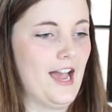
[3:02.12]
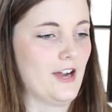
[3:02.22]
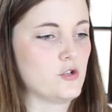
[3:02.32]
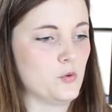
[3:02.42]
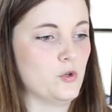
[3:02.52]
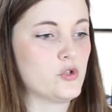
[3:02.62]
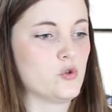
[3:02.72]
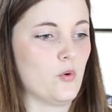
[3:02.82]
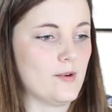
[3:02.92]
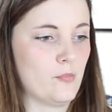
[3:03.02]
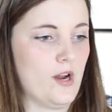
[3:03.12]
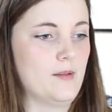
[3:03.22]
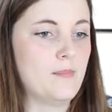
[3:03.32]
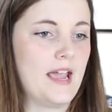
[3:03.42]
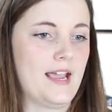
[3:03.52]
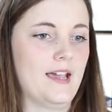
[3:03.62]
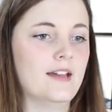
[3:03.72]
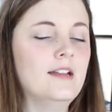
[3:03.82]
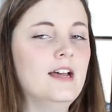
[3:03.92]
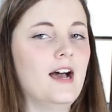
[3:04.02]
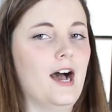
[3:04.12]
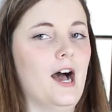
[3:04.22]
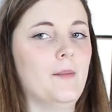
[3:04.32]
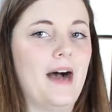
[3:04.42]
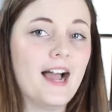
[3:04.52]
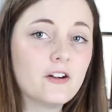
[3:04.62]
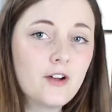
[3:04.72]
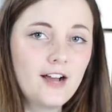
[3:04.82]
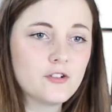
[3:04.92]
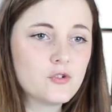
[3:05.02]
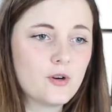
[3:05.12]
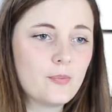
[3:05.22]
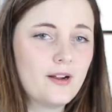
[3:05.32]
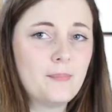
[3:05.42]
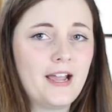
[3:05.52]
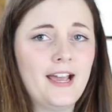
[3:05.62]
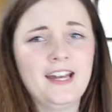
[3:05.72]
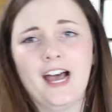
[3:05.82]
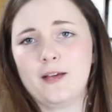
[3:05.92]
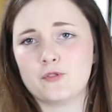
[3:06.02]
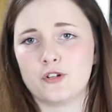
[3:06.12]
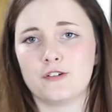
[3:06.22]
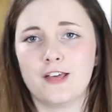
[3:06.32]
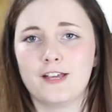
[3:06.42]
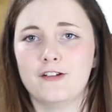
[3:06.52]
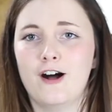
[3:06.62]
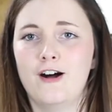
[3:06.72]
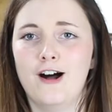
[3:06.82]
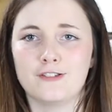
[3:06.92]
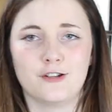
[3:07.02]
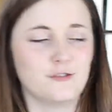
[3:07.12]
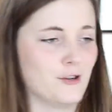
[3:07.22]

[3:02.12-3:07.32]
actual shortbread pan. I don't have a shortbread pan. I'm sure that y'all also